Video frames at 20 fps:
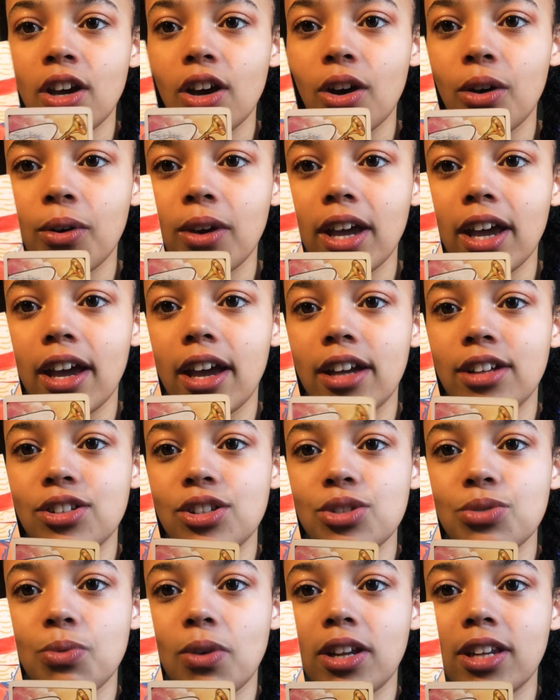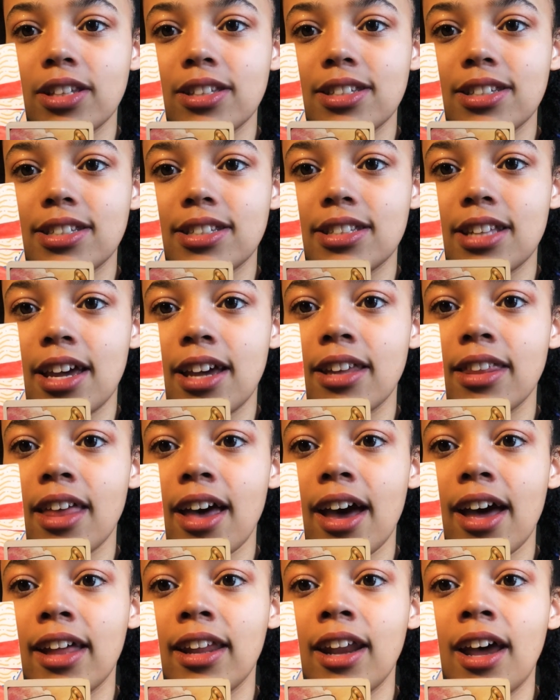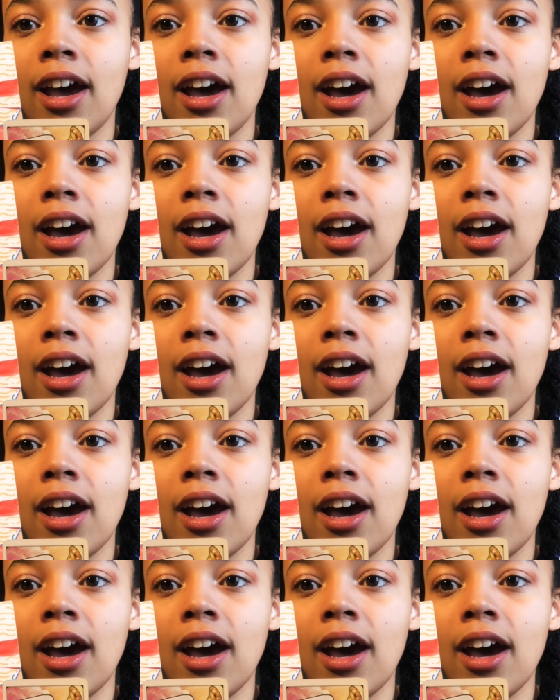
Okay, I just wanted to say that,